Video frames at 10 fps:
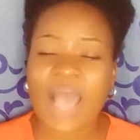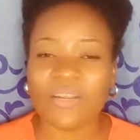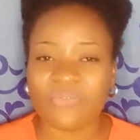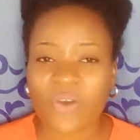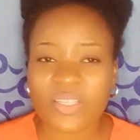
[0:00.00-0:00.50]

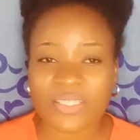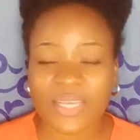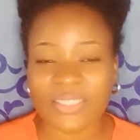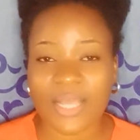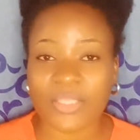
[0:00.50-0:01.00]
And the first
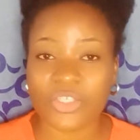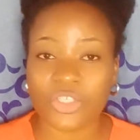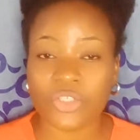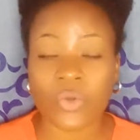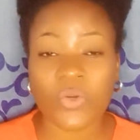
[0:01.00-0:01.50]
sign that
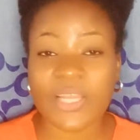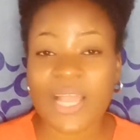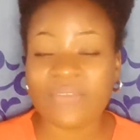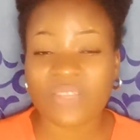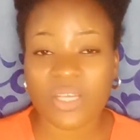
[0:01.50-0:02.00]
she's only
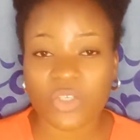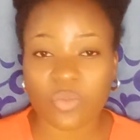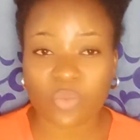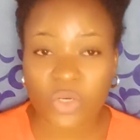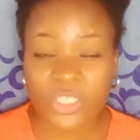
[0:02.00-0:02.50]
after your
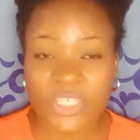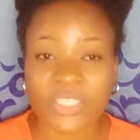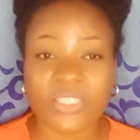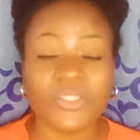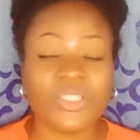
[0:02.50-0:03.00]
money
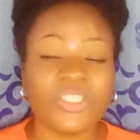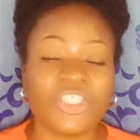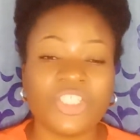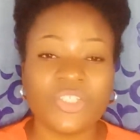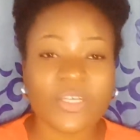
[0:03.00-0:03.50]
is
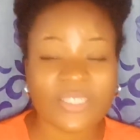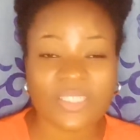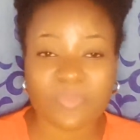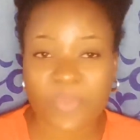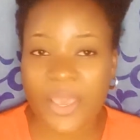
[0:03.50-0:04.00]
she
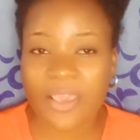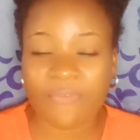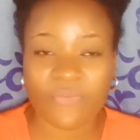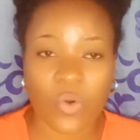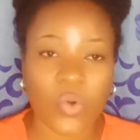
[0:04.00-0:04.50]
doesn't pay
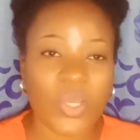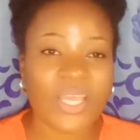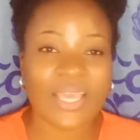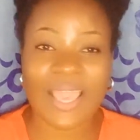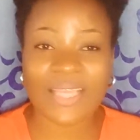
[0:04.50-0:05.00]
for
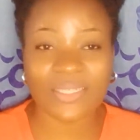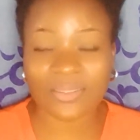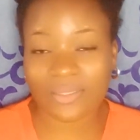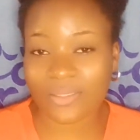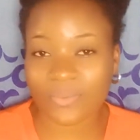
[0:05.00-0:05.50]

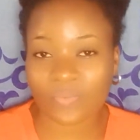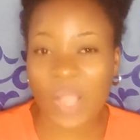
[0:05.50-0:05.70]
anything.